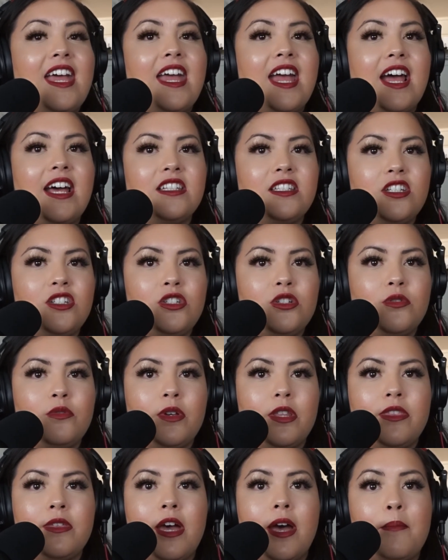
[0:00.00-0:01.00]
It has to do
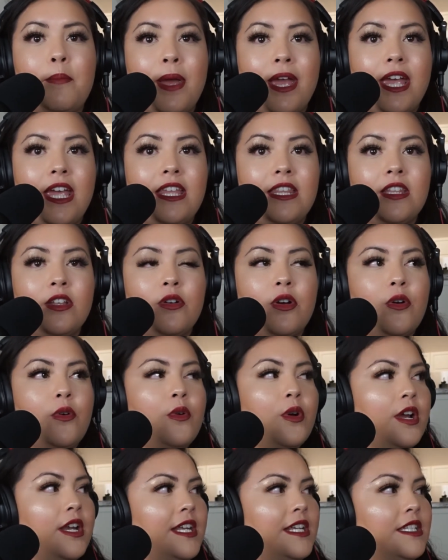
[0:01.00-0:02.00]
with a pain
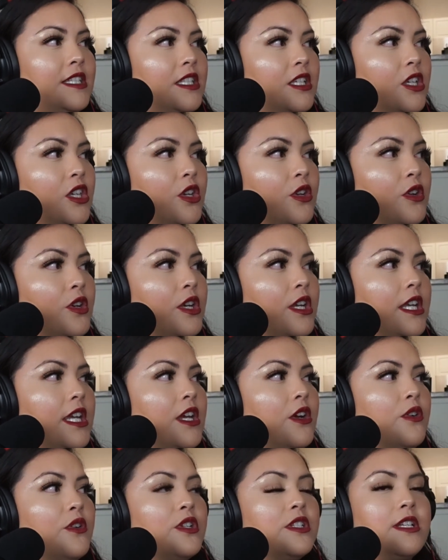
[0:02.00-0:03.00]
or an
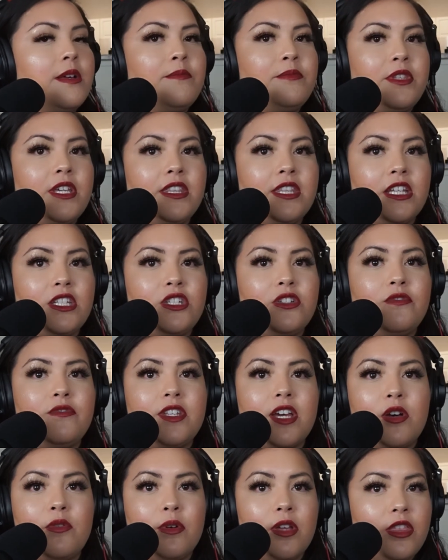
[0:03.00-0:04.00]
insecurity or something that you've
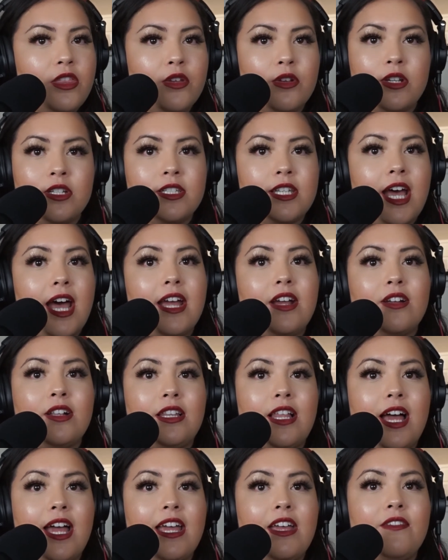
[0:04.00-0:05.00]
dealt with your entire
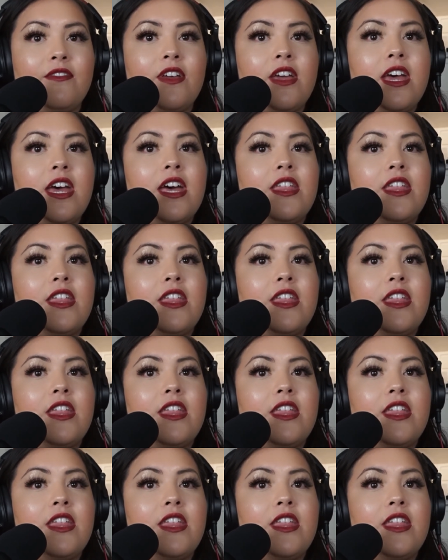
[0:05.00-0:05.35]
life